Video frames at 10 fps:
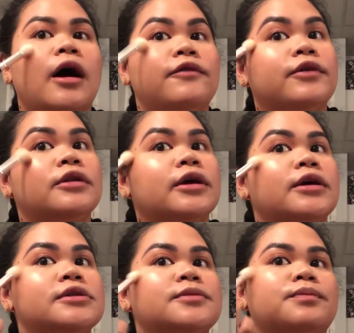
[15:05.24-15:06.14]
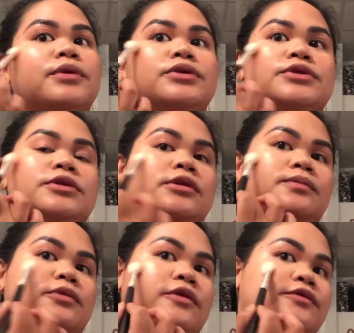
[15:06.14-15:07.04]
I felt like it's a personal
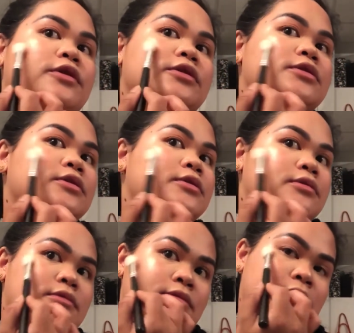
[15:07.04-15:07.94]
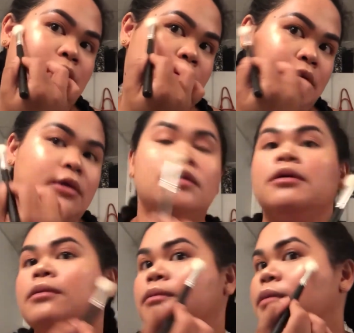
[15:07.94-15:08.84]
preference,
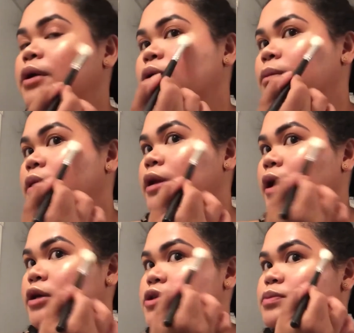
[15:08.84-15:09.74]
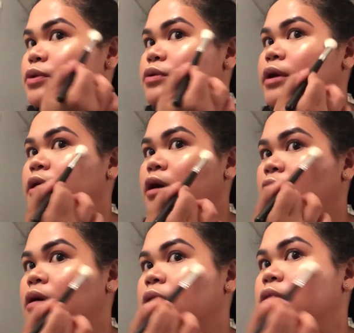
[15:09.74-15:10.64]
but normally I just put right here.